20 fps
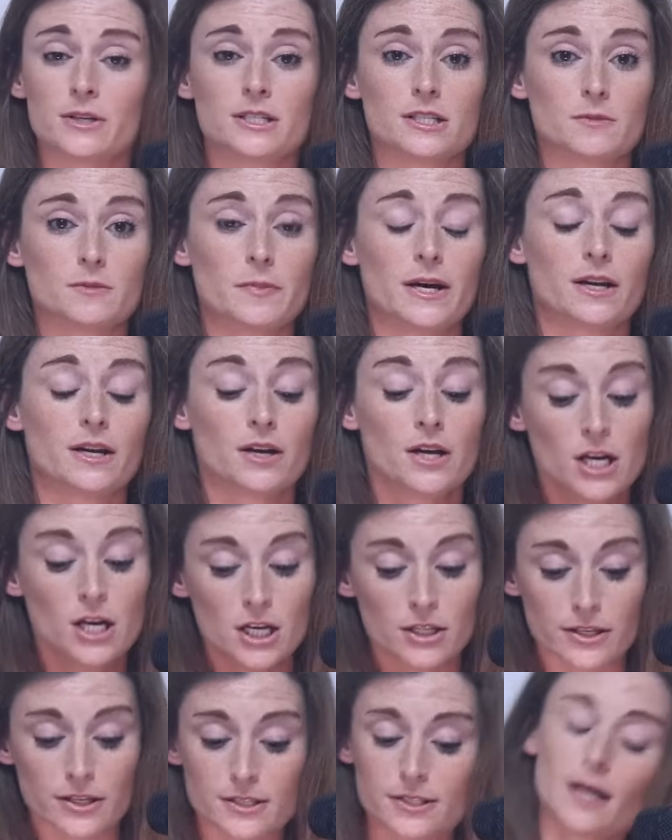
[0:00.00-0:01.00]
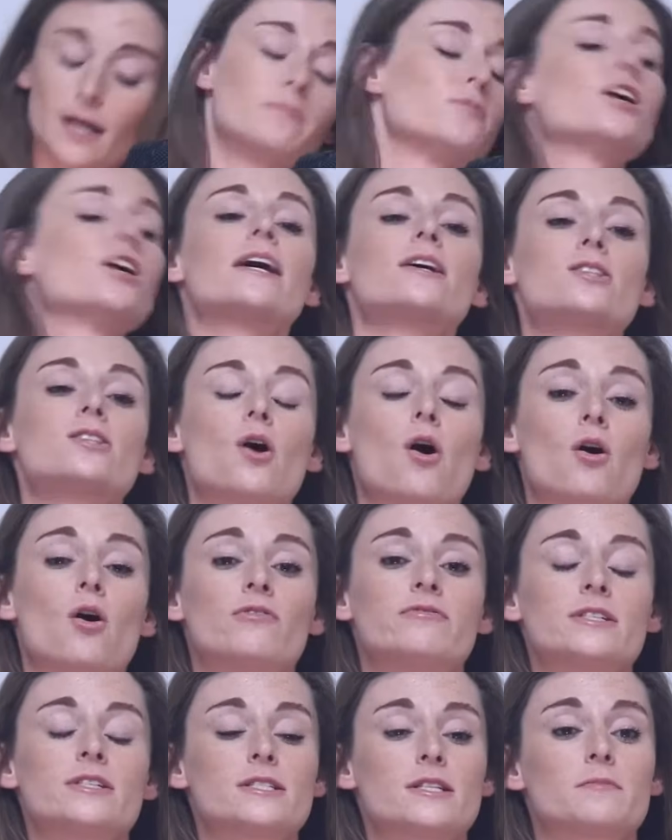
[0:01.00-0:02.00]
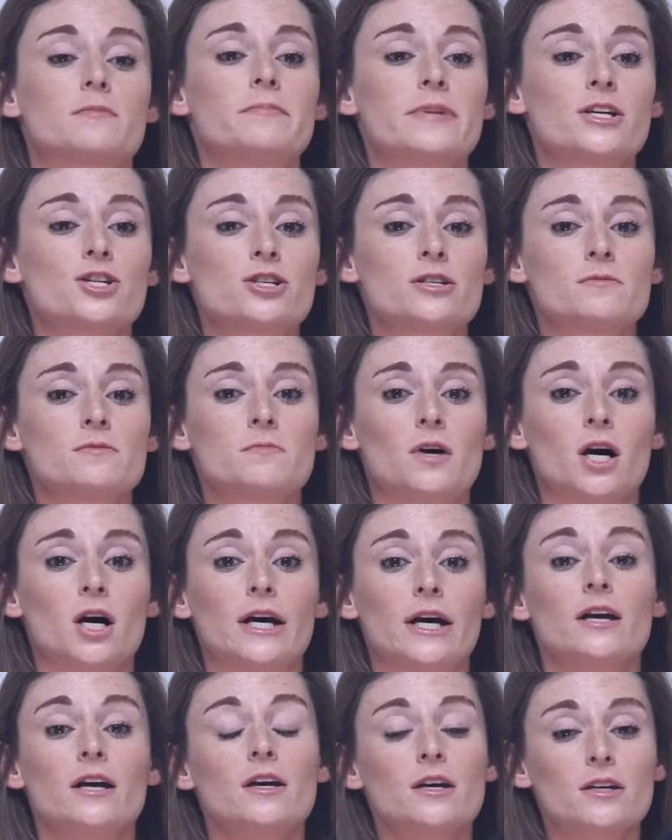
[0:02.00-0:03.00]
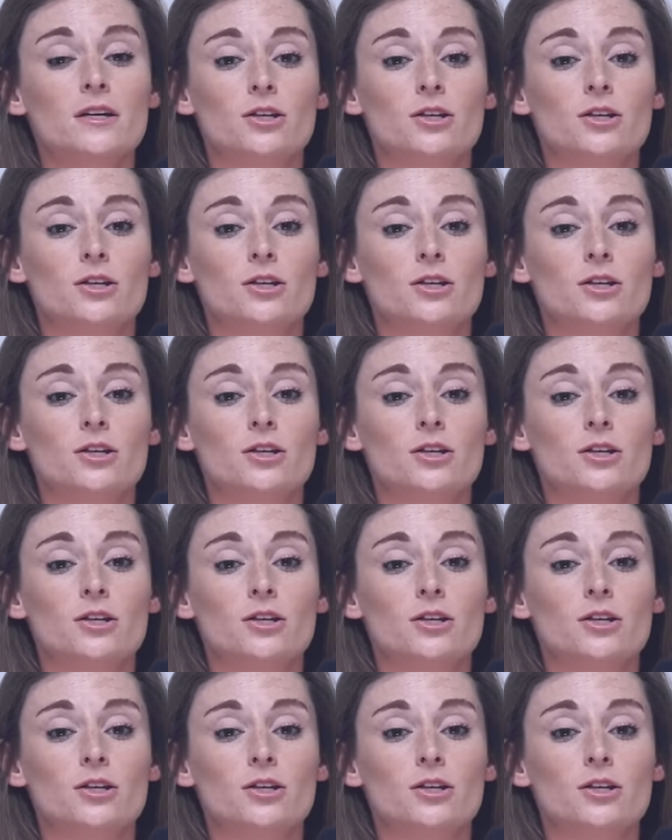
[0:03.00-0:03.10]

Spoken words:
It has been the subject of a submission by